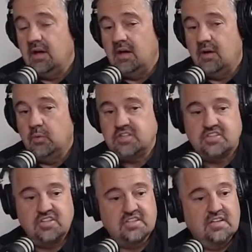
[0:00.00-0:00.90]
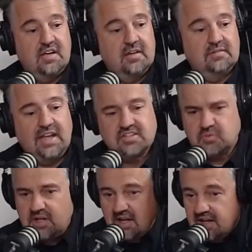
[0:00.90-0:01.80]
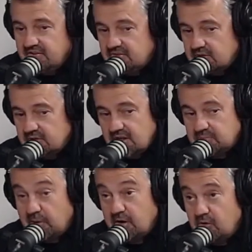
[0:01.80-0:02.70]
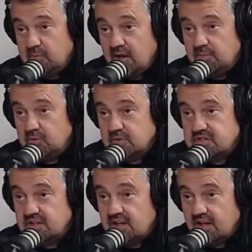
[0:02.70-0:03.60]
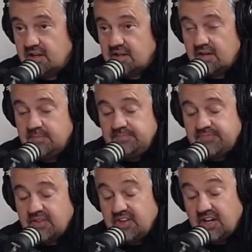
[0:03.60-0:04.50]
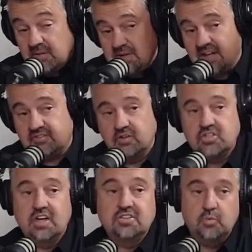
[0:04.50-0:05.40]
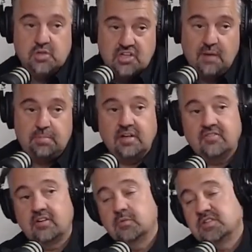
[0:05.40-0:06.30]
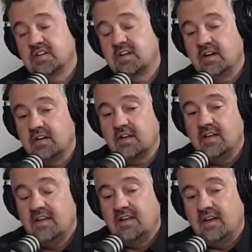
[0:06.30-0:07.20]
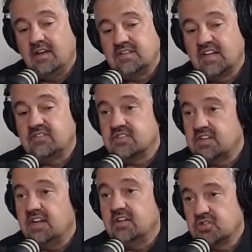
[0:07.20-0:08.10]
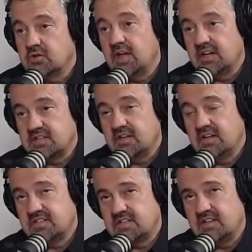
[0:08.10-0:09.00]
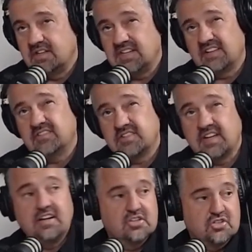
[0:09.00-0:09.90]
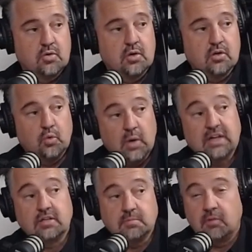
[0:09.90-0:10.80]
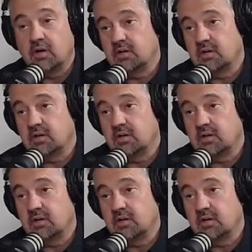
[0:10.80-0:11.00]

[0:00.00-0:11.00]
which just last week, I guess, or as part of homecoming, was declared, the Alumni Association, which operates there, was declared Texas State got a Texas State historical record marker.